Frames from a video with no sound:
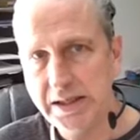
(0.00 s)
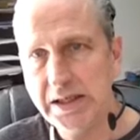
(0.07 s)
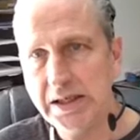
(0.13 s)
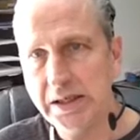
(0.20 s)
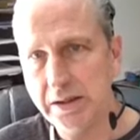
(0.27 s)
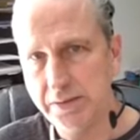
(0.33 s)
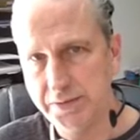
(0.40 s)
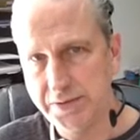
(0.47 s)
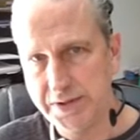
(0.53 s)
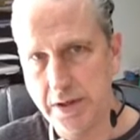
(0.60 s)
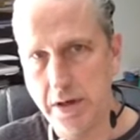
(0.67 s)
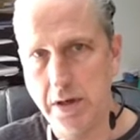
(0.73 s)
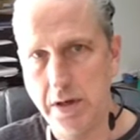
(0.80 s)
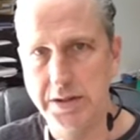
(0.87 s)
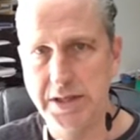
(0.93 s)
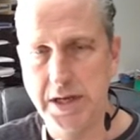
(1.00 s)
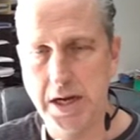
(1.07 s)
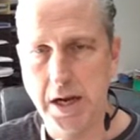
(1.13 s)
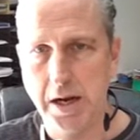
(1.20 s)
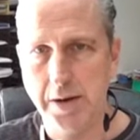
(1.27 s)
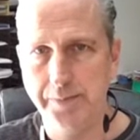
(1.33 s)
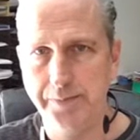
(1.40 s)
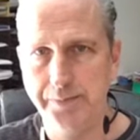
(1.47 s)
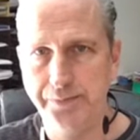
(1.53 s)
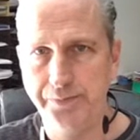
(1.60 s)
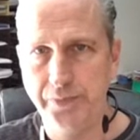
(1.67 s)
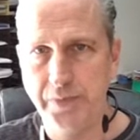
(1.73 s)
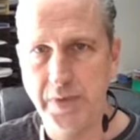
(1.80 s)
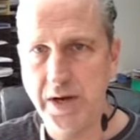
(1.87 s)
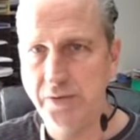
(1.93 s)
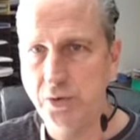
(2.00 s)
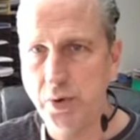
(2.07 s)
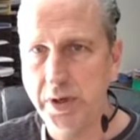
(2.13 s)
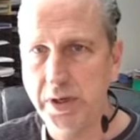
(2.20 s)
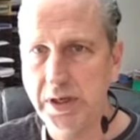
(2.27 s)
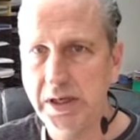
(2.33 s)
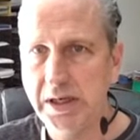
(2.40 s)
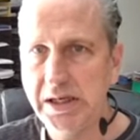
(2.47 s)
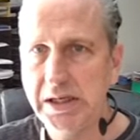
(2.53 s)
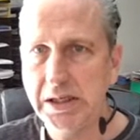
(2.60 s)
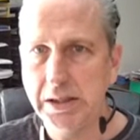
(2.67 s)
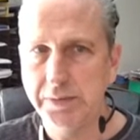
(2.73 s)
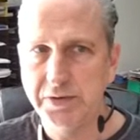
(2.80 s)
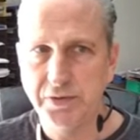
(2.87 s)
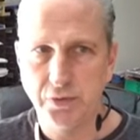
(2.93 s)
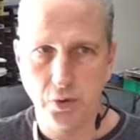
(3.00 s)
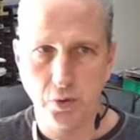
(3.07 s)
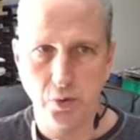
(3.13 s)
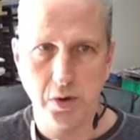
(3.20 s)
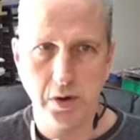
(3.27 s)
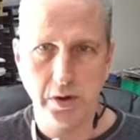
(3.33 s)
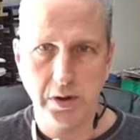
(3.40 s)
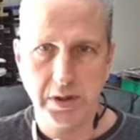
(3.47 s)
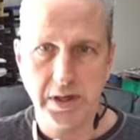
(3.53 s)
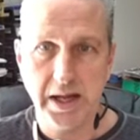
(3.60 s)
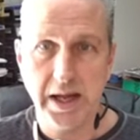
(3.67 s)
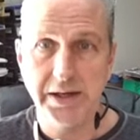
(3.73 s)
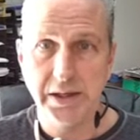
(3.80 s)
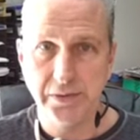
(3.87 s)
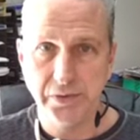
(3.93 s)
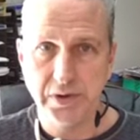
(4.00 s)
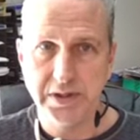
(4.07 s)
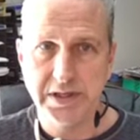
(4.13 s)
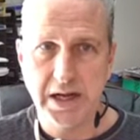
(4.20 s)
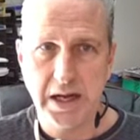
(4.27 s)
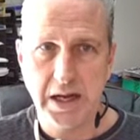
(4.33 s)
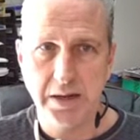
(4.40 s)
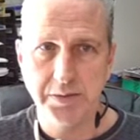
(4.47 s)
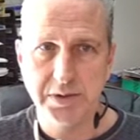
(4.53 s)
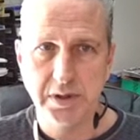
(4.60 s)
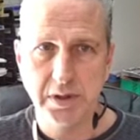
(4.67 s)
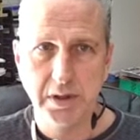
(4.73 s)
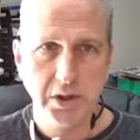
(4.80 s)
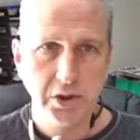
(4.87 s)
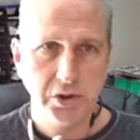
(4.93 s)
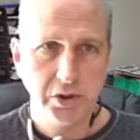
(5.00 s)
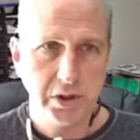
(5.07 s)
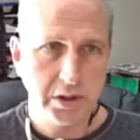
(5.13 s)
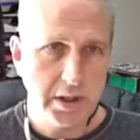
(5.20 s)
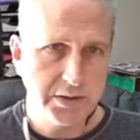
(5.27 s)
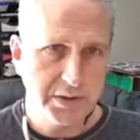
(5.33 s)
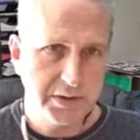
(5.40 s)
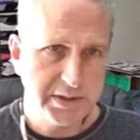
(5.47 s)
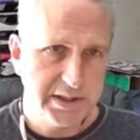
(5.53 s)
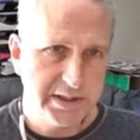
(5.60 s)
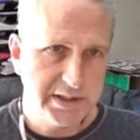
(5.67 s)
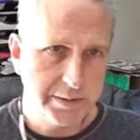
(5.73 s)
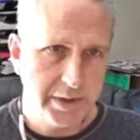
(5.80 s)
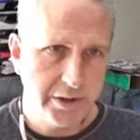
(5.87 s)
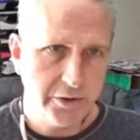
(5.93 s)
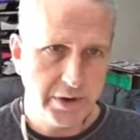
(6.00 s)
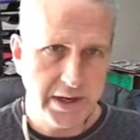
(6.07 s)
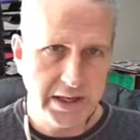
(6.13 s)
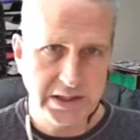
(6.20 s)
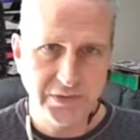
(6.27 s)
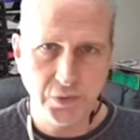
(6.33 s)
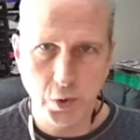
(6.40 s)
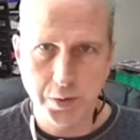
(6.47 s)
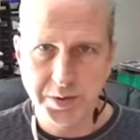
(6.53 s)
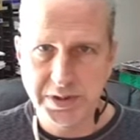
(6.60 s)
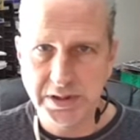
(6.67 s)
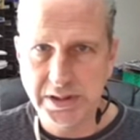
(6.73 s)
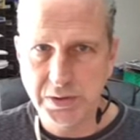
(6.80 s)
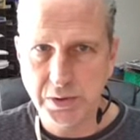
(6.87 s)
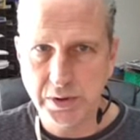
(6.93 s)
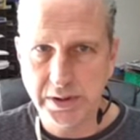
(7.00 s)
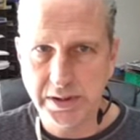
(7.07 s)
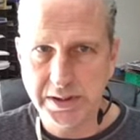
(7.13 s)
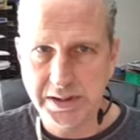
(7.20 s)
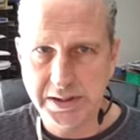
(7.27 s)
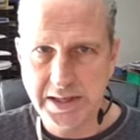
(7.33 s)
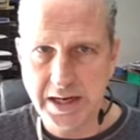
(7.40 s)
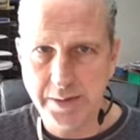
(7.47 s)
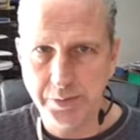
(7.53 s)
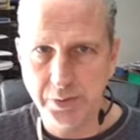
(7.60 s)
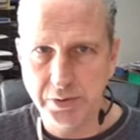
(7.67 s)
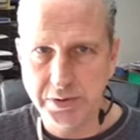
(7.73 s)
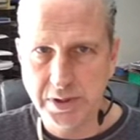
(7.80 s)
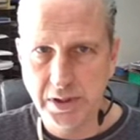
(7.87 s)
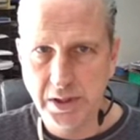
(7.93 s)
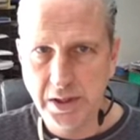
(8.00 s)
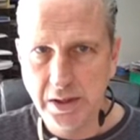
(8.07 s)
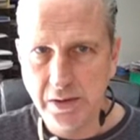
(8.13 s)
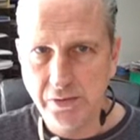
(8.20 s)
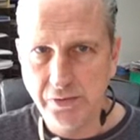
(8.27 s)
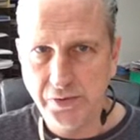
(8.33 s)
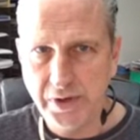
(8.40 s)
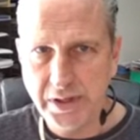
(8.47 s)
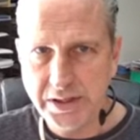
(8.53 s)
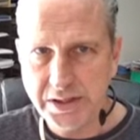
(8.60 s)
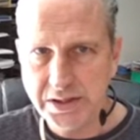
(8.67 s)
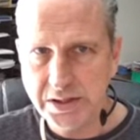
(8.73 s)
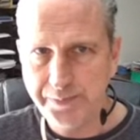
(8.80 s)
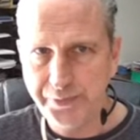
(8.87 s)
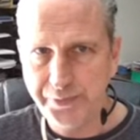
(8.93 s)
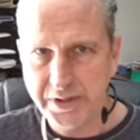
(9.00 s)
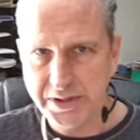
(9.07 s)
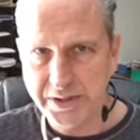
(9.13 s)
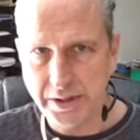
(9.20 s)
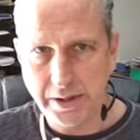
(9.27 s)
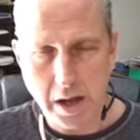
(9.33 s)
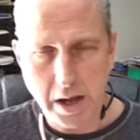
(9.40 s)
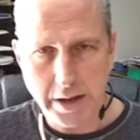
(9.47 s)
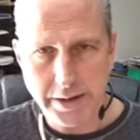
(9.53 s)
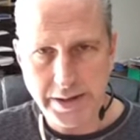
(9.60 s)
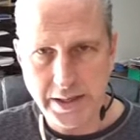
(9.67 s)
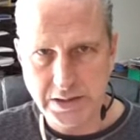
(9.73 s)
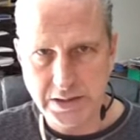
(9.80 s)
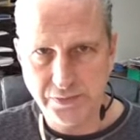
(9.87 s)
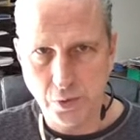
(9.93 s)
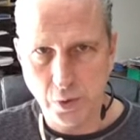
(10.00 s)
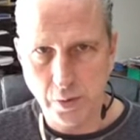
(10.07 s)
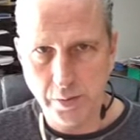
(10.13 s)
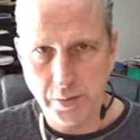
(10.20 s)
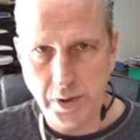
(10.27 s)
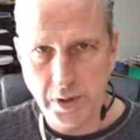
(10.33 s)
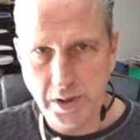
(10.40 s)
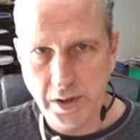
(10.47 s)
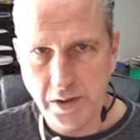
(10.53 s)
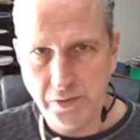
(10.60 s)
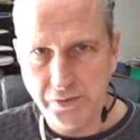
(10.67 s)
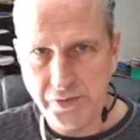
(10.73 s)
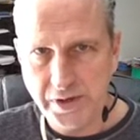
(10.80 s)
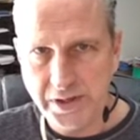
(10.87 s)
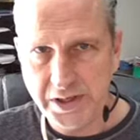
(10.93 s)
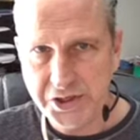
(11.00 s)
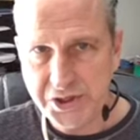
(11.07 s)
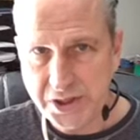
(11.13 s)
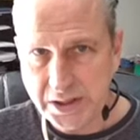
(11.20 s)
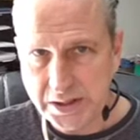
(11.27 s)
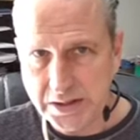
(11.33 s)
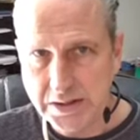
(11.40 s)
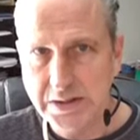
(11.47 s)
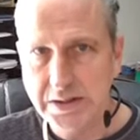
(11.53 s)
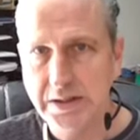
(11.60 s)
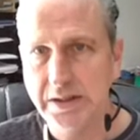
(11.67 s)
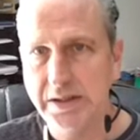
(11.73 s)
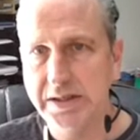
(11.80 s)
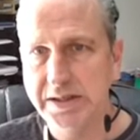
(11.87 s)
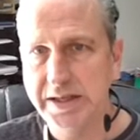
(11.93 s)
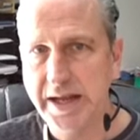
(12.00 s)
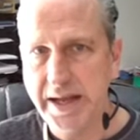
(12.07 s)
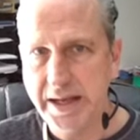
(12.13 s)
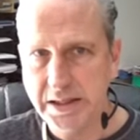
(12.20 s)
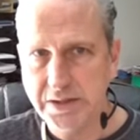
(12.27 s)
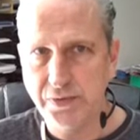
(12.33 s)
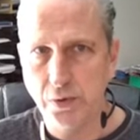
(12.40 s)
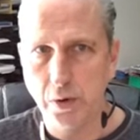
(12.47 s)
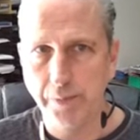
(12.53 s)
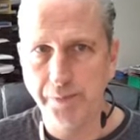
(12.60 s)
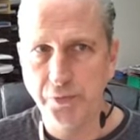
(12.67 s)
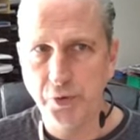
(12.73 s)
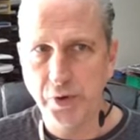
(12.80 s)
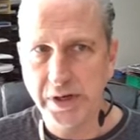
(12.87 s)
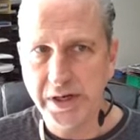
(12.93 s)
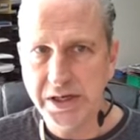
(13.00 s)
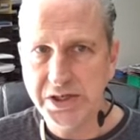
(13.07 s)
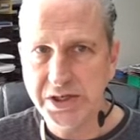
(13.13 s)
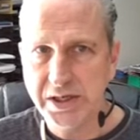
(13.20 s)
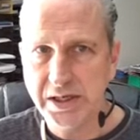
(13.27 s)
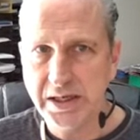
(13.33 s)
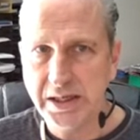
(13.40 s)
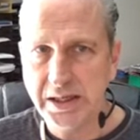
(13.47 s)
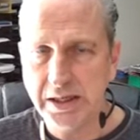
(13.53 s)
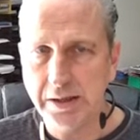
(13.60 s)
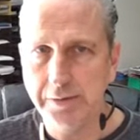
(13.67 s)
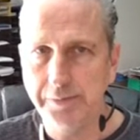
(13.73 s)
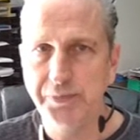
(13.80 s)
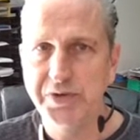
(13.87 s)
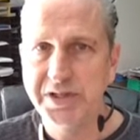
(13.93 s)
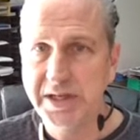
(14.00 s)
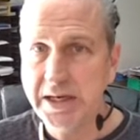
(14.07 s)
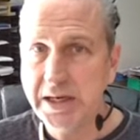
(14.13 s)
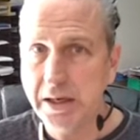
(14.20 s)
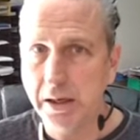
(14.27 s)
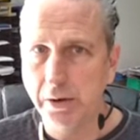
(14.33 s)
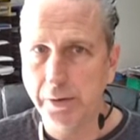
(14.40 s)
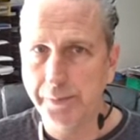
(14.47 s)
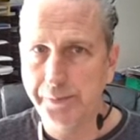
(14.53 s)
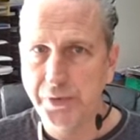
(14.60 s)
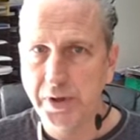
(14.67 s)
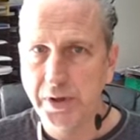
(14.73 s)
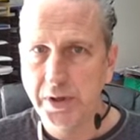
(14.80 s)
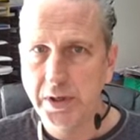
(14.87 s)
leaves on time. Everyone leaves for work at different times. You can also see some other S forms in these examples. Finish is the non-S form. Finishes is the S form for he, she, it, singular.